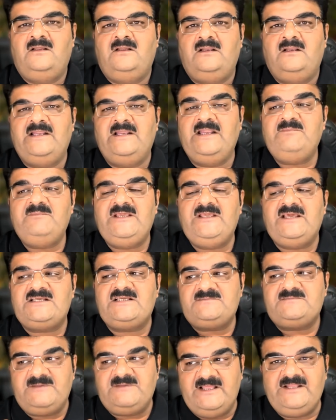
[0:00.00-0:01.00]
Let me
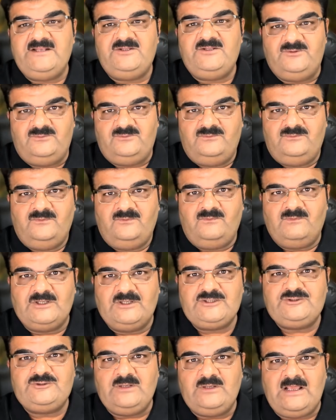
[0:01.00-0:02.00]
explain you
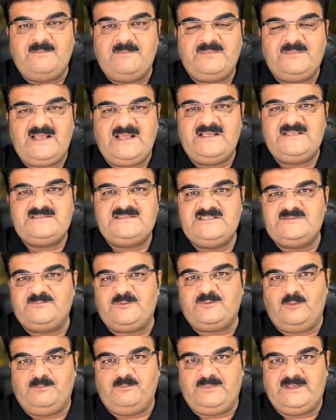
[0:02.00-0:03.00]
virtual appliances
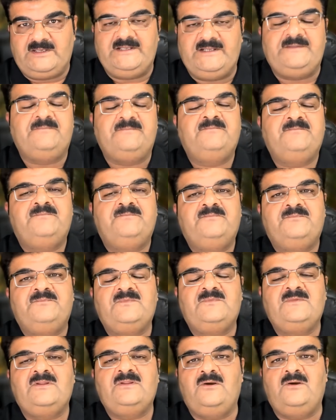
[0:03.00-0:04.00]
properly.
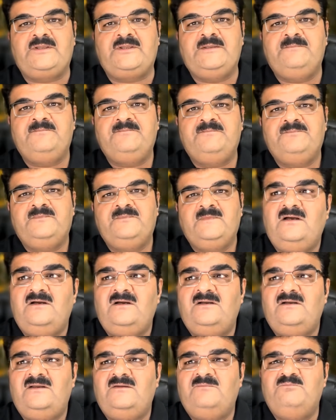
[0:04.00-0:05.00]
Okay,
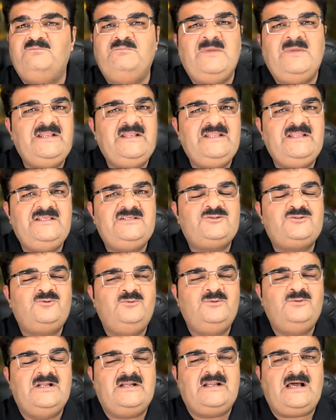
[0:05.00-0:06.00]
many
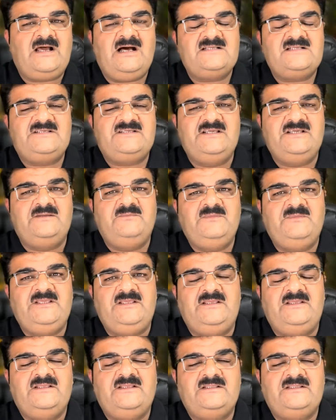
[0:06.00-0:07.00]
students asking
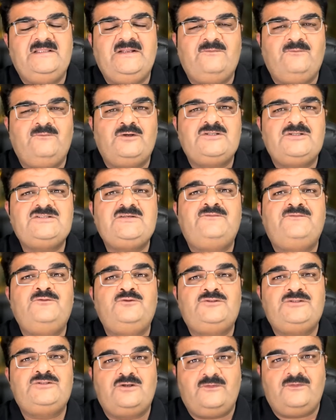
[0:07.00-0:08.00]
me that what is the
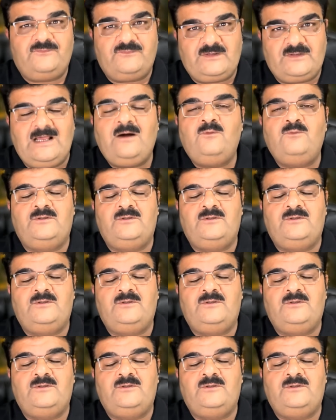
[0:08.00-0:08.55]
future of cloud.